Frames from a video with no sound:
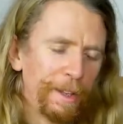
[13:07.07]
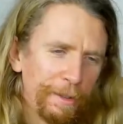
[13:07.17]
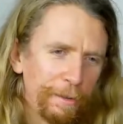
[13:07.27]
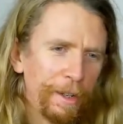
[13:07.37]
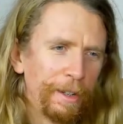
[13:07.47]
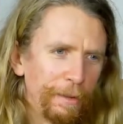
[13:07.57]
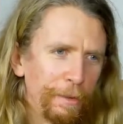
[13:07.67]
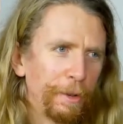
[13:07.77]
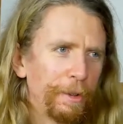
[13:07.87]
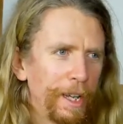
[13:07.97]
I used to find it
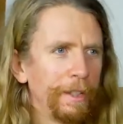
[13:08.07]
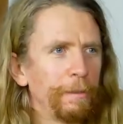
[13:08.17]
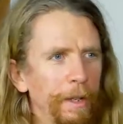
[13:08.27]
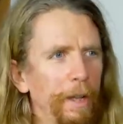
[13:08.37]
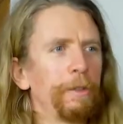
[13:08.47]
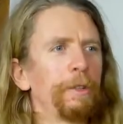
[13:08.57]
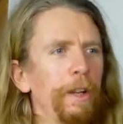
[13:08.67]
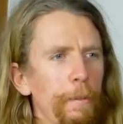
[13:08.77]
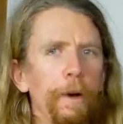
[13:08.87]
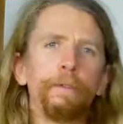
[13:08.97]
infuriating when I was trying
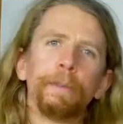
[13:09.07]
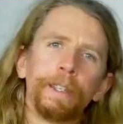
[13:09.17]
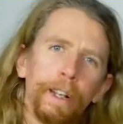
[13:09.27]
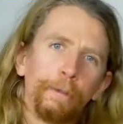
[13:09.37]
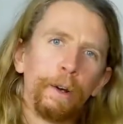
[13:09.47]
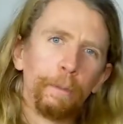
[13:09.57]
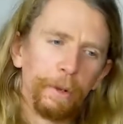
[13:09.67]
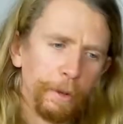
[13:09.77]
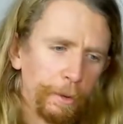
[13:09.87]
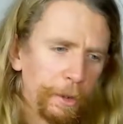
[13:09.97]
to puff myself up with
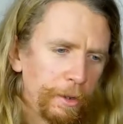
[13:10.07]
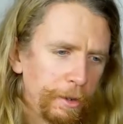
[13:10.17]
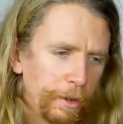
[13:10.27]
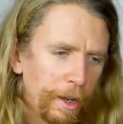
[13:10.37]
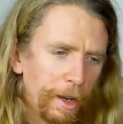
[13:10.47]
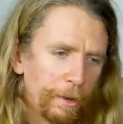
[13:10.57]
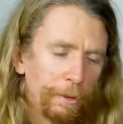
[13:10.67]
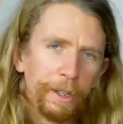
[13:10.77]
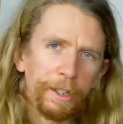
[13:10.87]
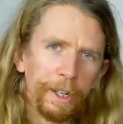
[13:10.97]
notions,
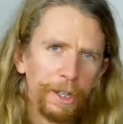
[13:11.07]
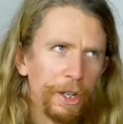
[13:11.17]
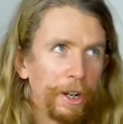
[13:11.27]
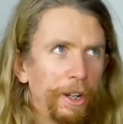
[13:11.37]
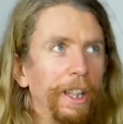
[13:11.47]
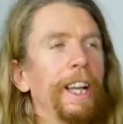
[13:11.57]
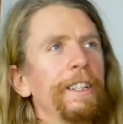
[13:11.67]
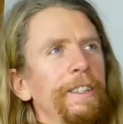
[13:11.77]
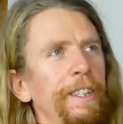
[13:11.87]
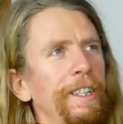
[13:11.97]
reading Nietzsche and all that
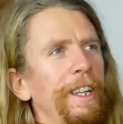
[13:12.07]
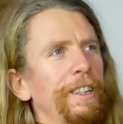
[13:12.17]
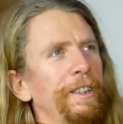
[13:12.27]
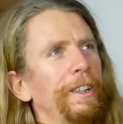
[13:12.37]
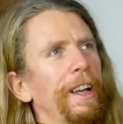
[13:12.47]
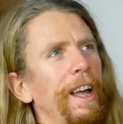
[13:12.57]
as a teenager,